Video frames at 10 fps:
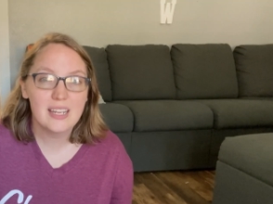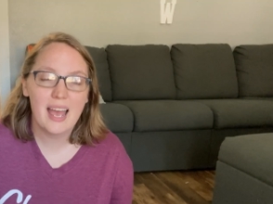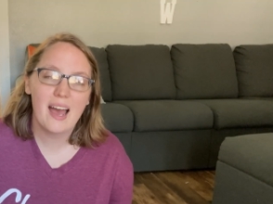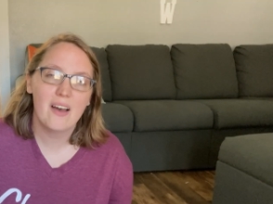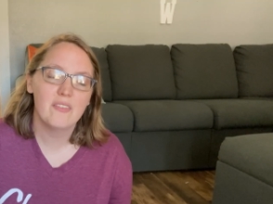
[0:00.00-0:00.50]
to
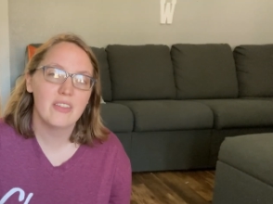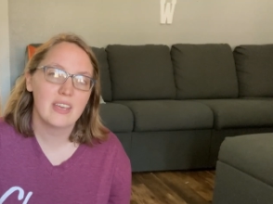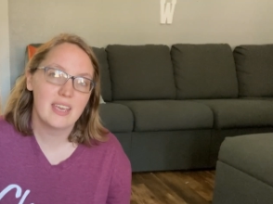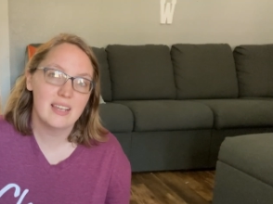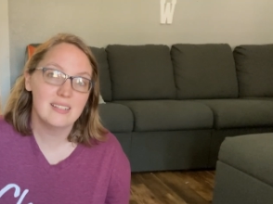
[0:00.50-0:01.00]
have the
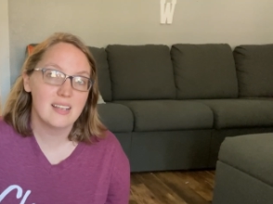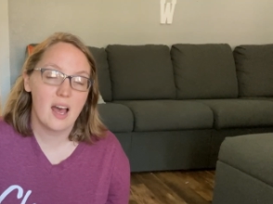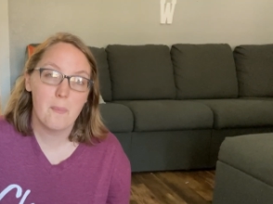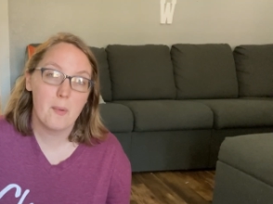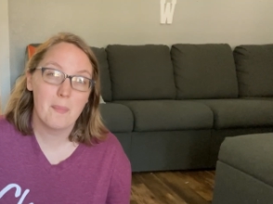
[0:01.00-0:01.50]
kids
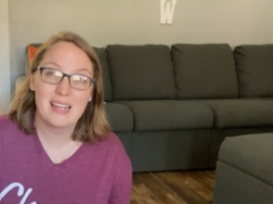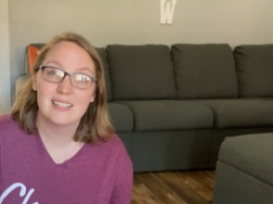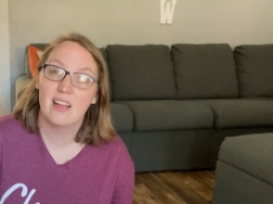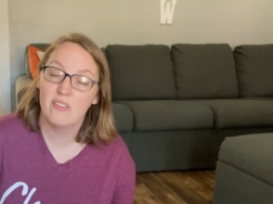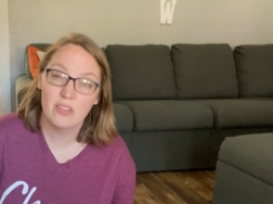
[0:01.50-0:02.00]
up by
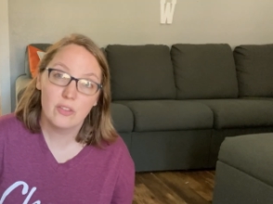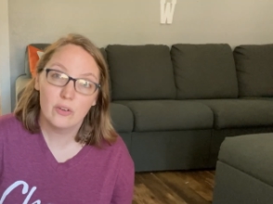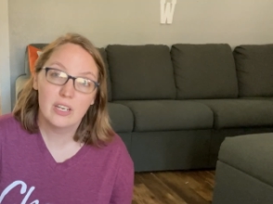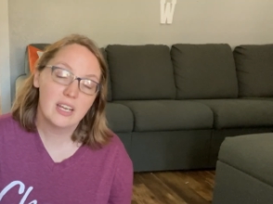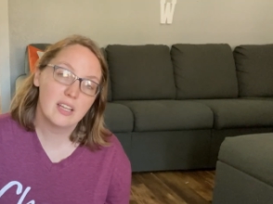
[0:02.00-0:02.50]

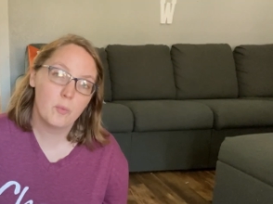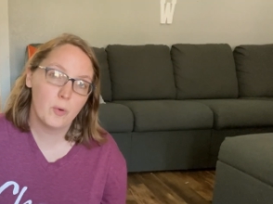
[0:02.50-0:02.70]
7.30 in the